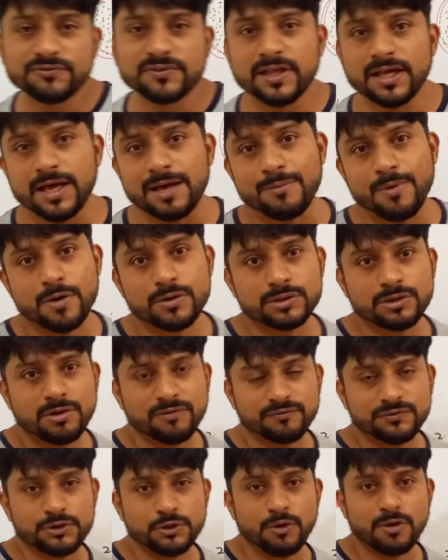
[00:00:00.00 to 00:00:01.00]
the amount
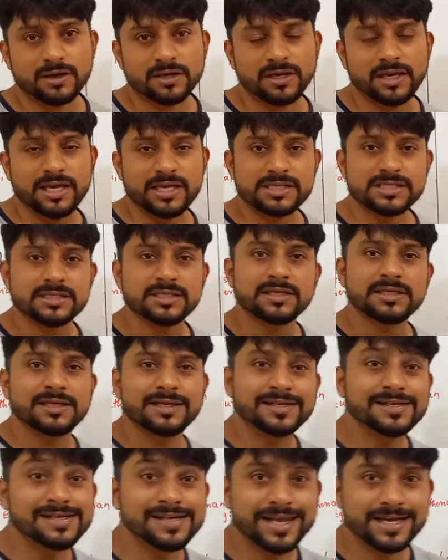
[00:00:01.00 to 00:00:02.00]
of yolk is
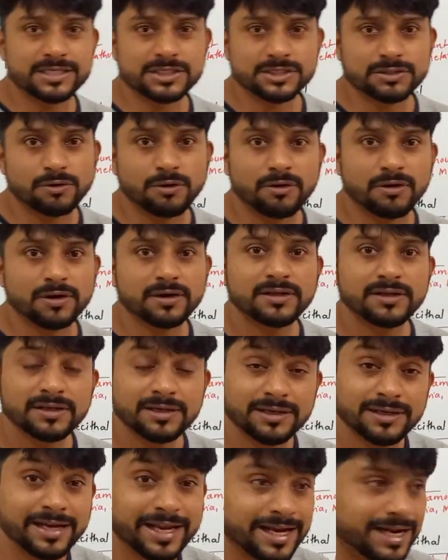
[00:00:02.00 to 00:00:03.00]
less or
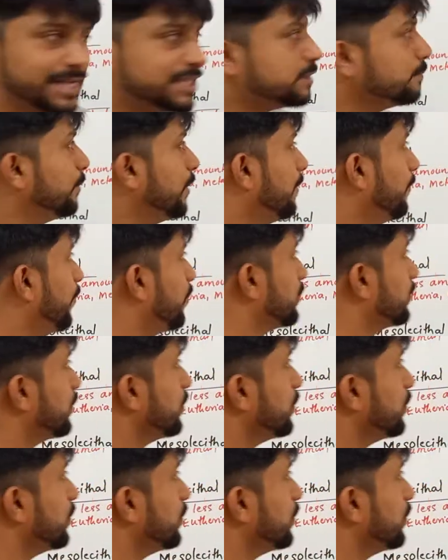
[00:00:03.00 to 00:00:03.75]
negligible amount.